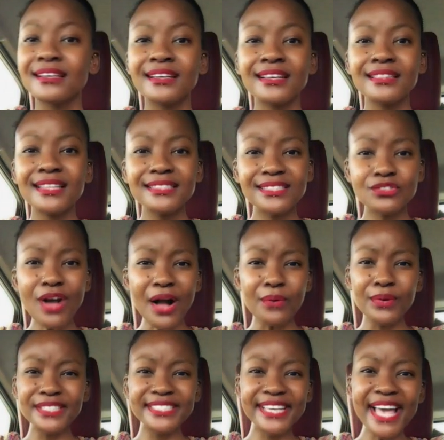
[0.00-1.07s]
This truck
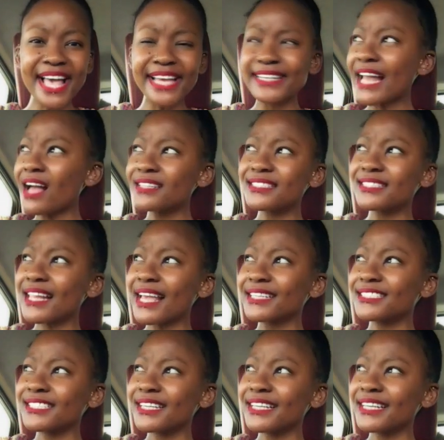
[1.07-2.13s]
was here. Now it's like
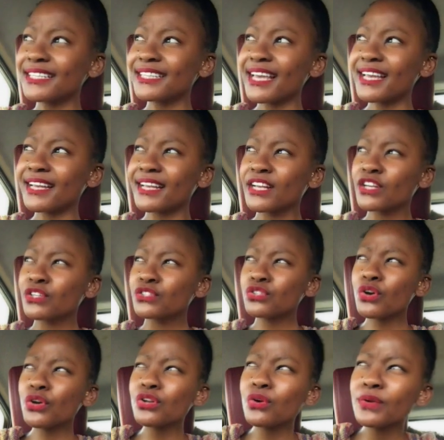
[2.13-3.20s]
chilling there. No,
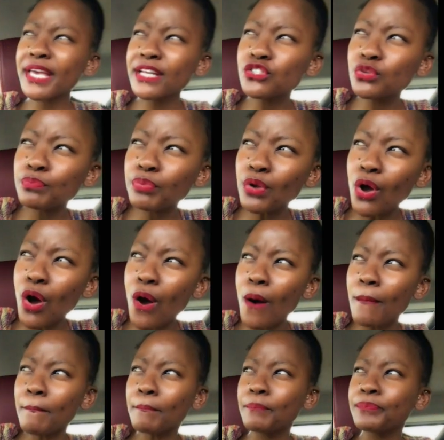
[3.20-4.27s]
you don't get to
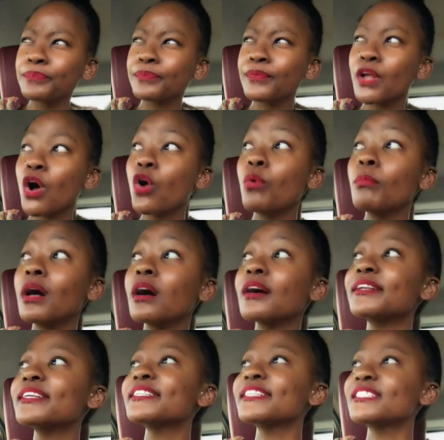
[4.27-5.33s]
blom. Oh my
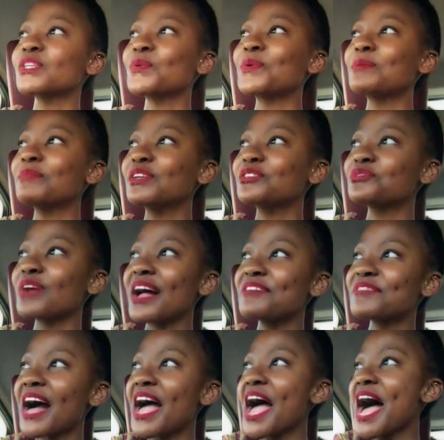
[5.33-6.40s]
goodness, it's a woman
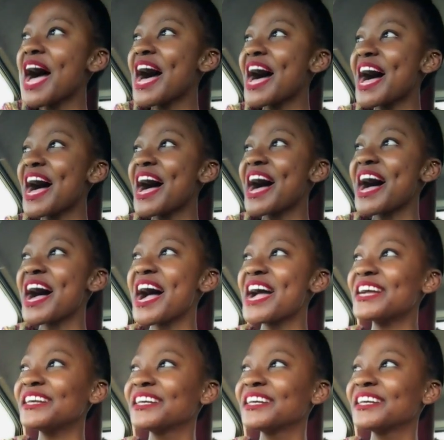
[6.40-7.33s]
driver. Hey!